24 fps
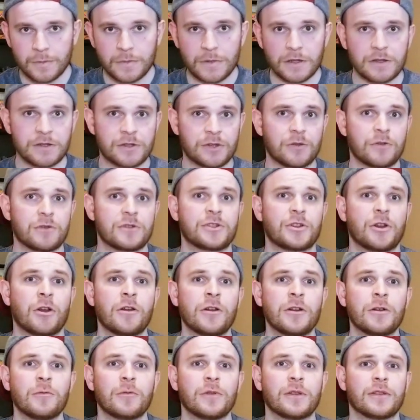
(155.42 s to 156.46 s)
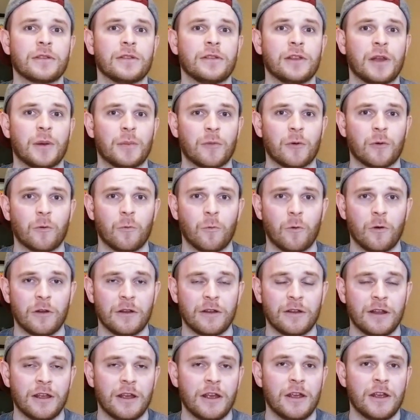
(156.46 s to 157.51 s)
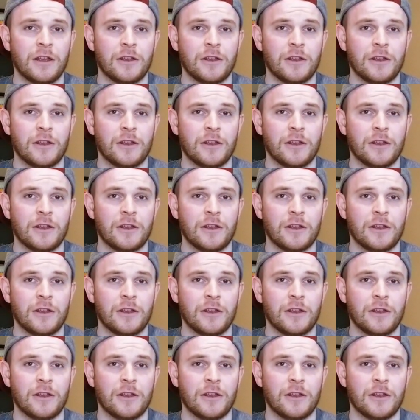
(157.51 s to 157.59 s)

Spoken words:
So starting with number one,